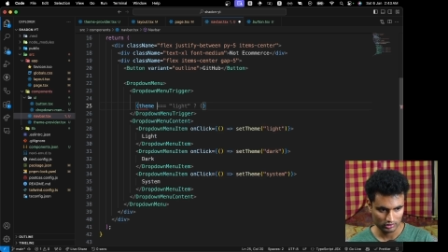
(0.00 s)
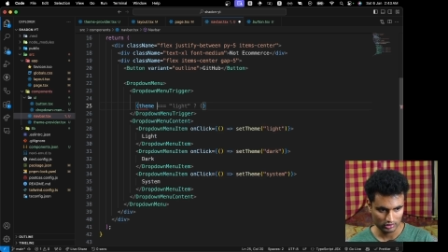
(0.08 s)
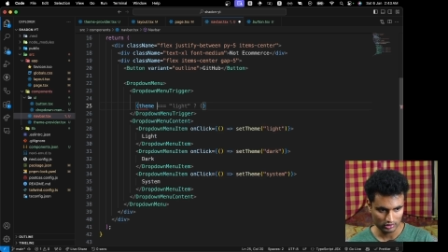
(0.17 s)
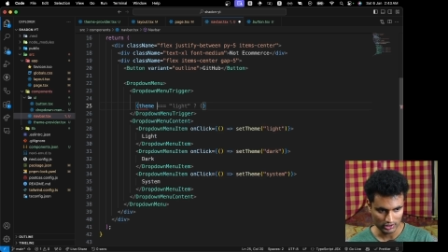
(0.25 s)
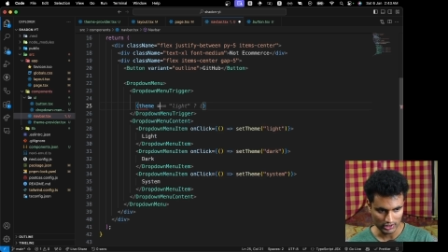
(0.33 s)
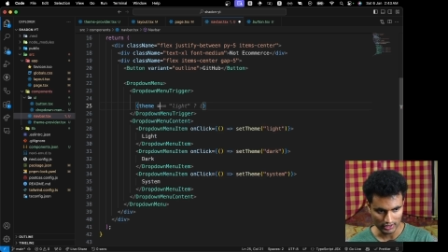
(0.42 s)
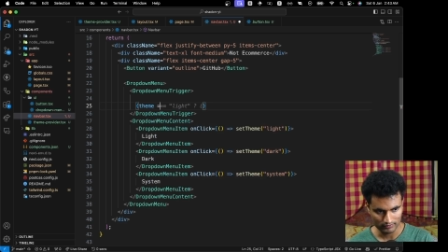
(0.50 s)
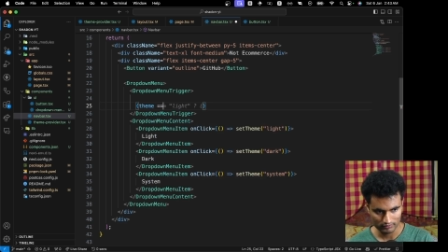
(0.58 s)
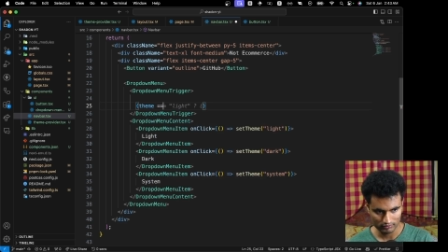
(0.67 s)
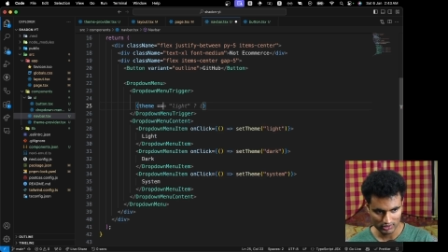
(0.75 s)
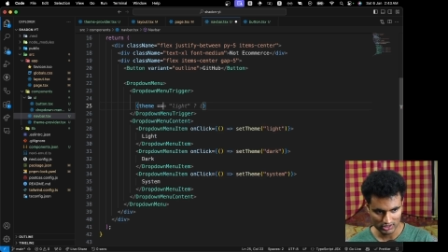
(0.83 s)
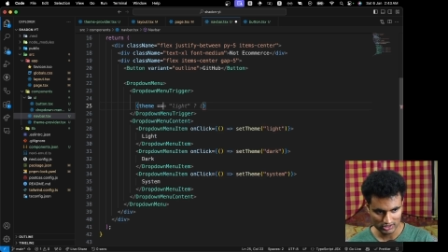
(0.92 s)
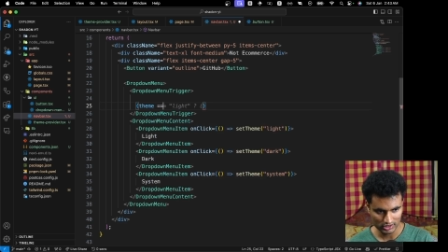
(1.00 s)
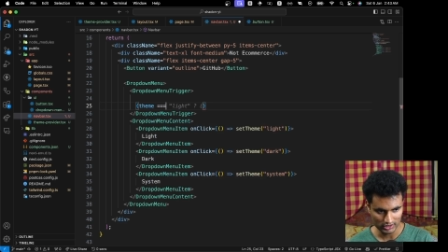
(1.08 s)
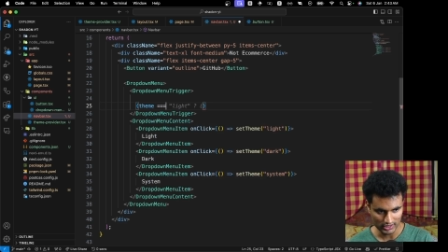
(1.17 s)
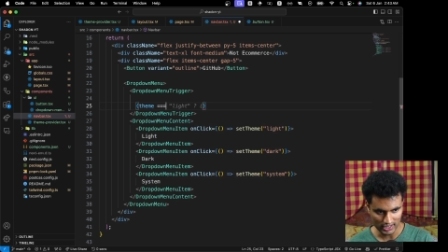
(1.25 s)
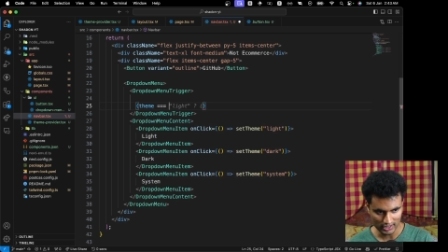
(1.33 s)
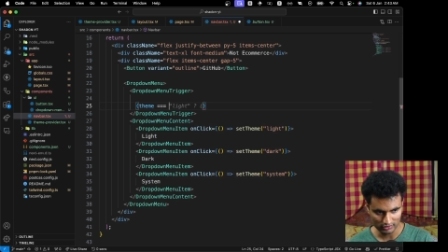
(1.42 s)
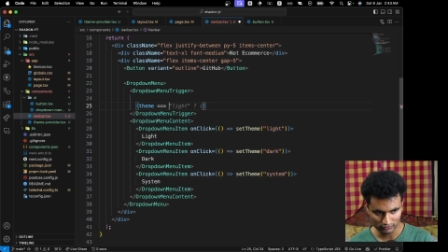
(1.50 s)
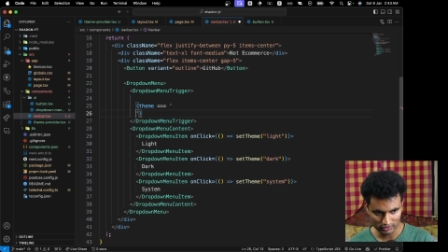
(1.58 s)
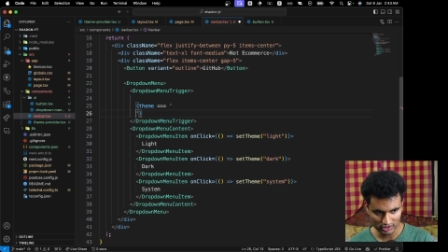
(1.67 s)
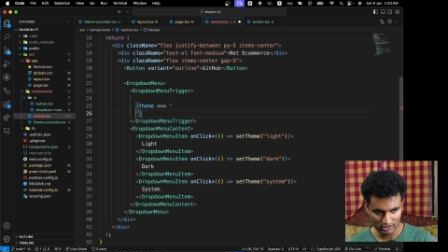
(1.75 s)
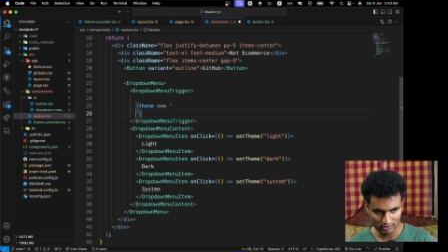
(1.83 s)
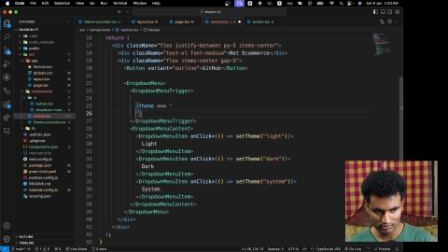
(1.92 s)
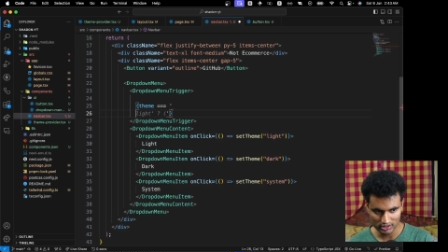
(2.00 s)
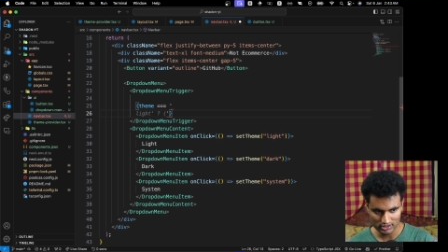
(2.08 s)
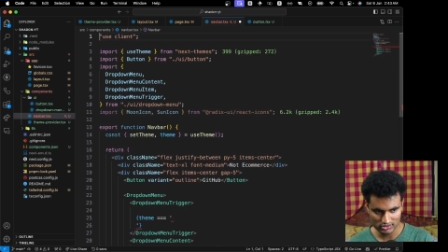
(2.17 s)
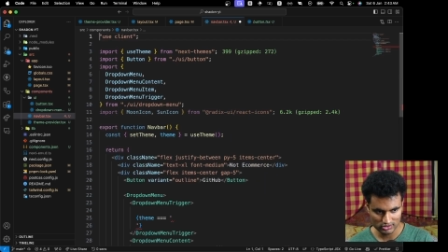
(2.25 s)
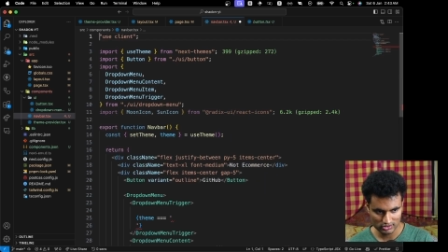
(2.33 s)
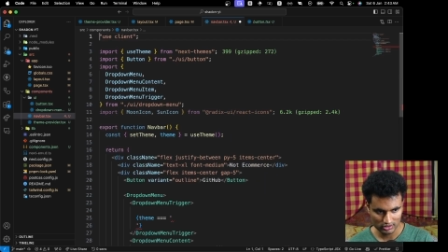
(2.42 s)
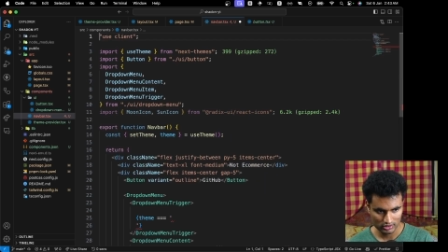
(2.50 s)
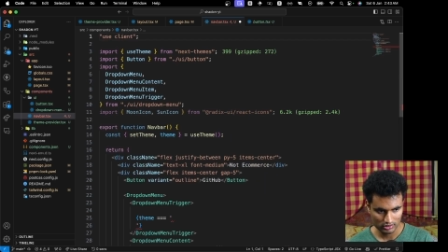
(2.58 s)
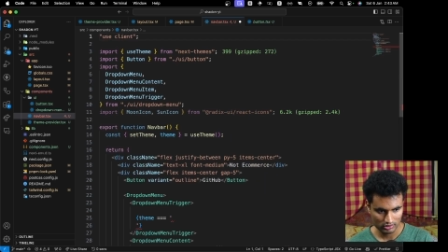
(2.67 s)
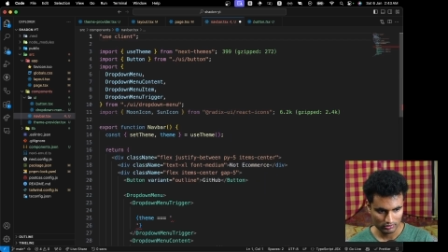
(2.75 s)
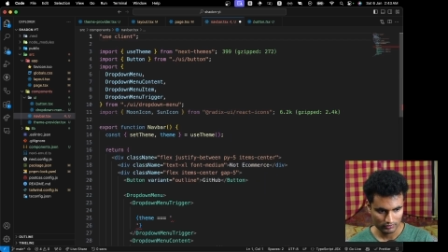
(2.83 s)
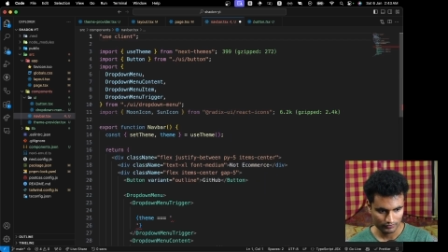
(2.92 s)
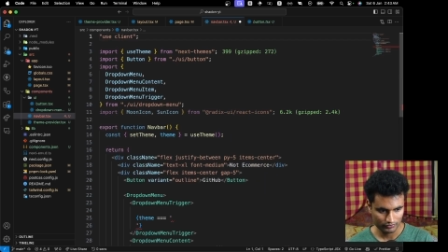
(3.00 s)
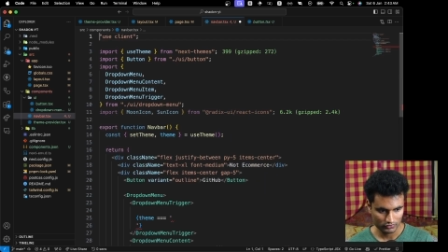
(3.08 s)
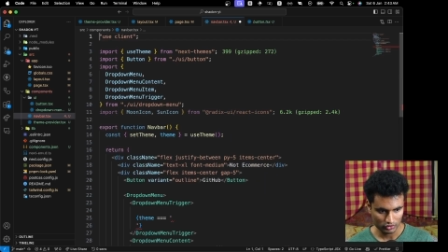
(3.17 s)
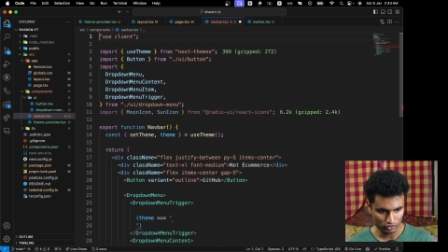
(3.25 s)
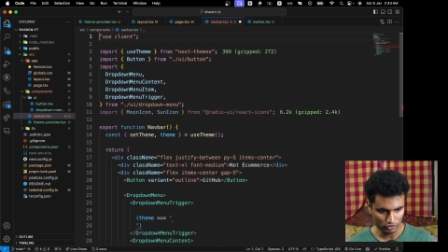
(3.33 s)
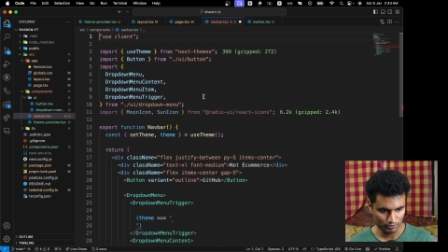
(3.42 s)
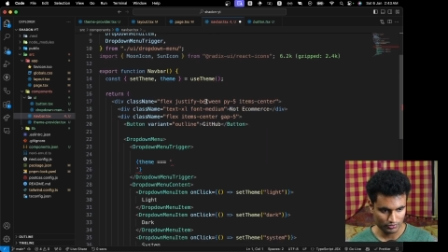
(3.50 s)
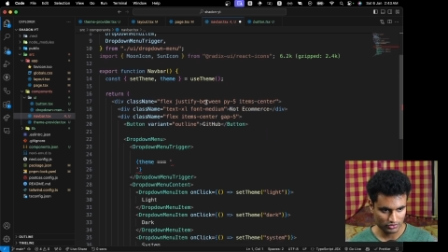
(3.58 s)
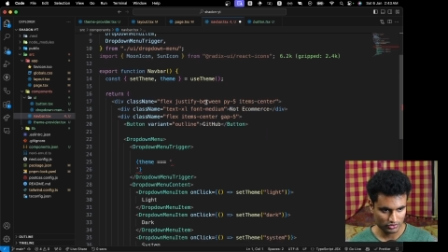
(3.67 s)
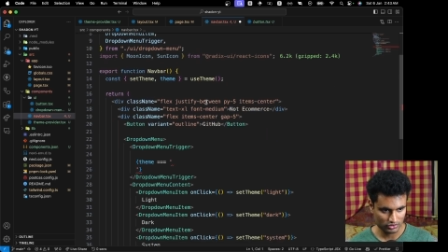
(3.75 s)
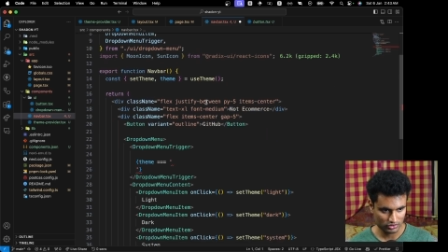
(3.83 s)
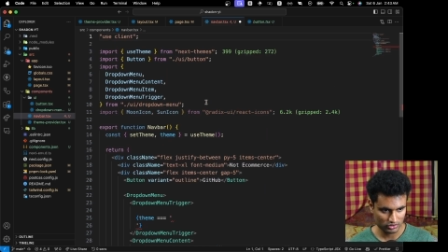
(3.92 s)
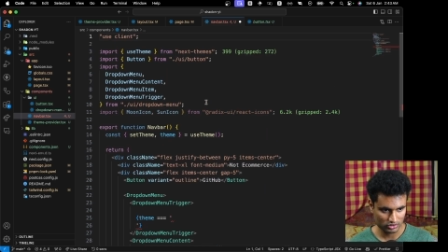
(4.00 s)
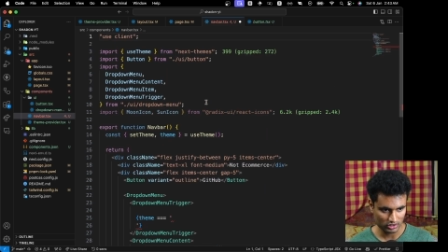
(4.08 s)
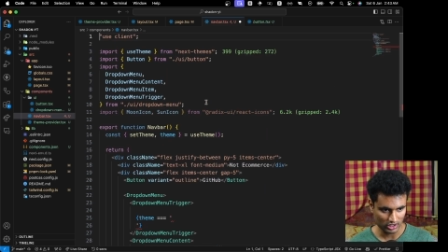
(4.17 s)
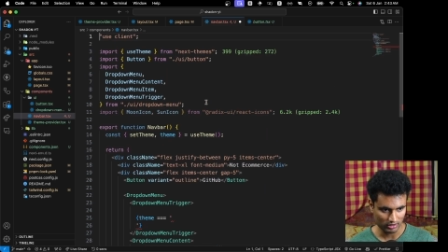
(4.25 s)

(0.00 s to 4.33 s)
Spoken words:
yeah, basically that if theme is, oops, oops, I